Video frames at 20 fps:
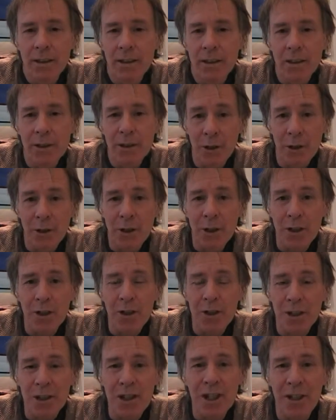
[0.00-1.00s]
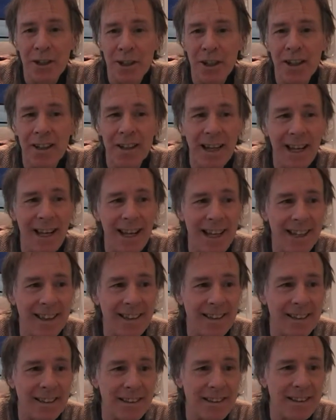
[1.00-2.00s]
So you could sit there
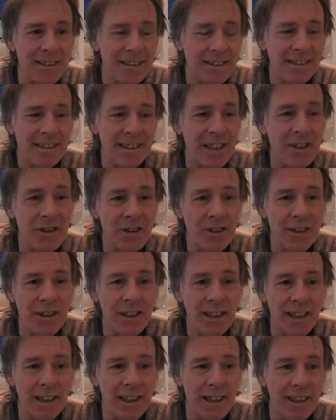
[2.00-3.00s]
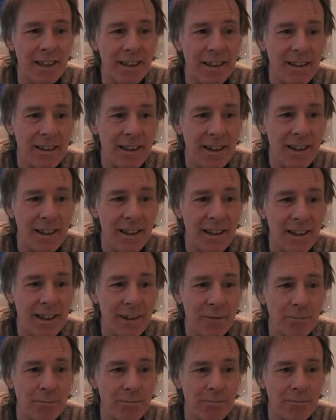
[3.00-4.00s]
and literally
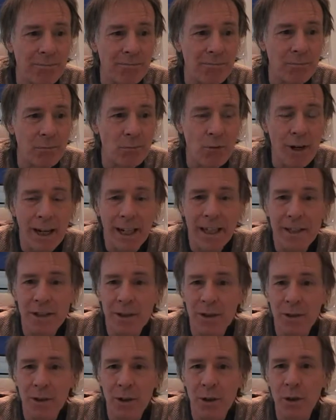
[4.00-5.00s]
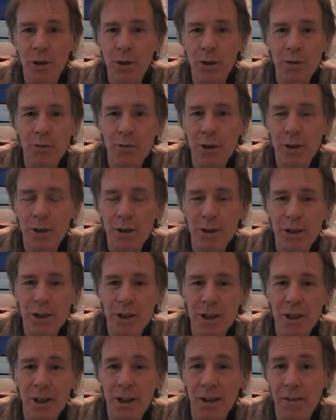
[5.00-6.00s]
right all the
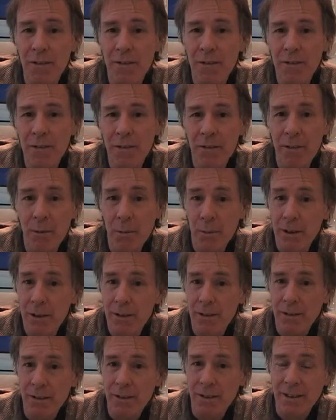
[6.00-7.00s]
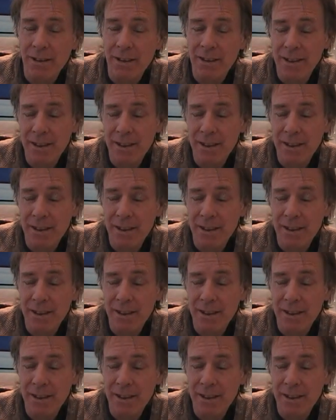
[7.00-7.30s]
wrongs of the world.